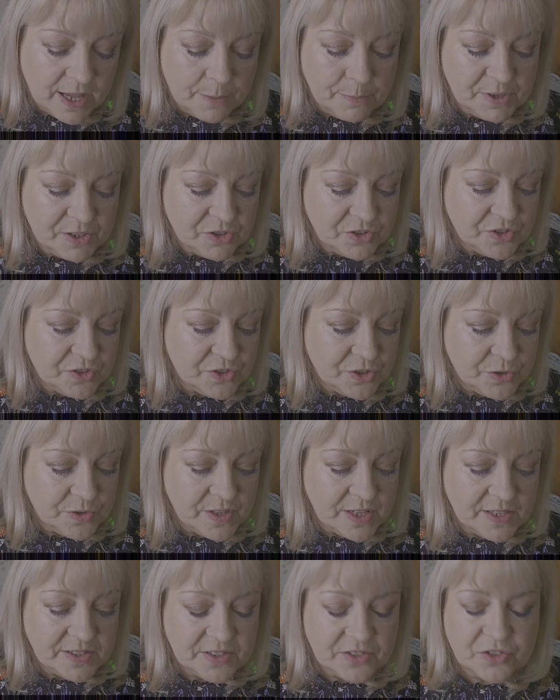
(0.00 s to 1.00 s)
let me just
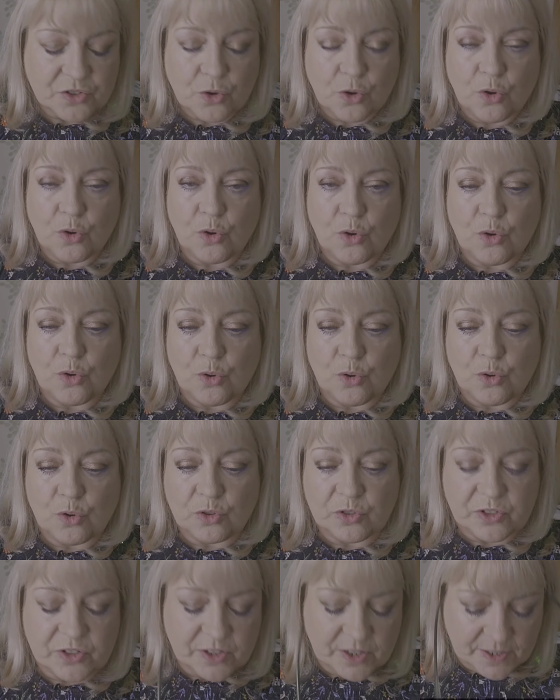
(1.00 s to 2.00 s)
do this. It's
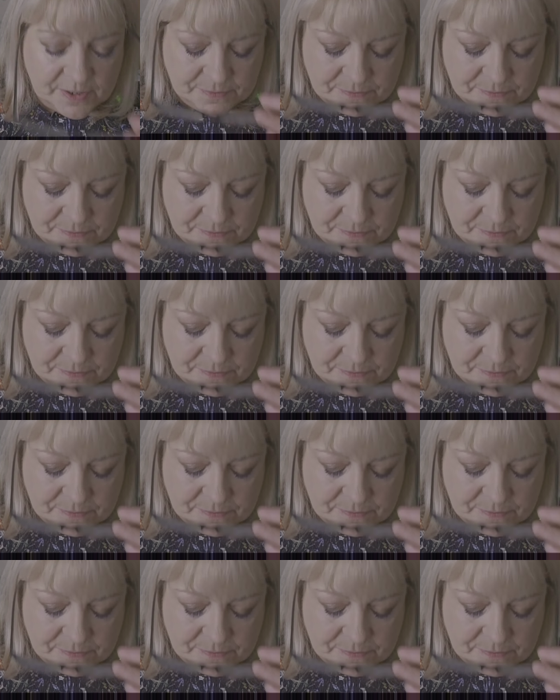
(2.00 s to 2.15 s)
called,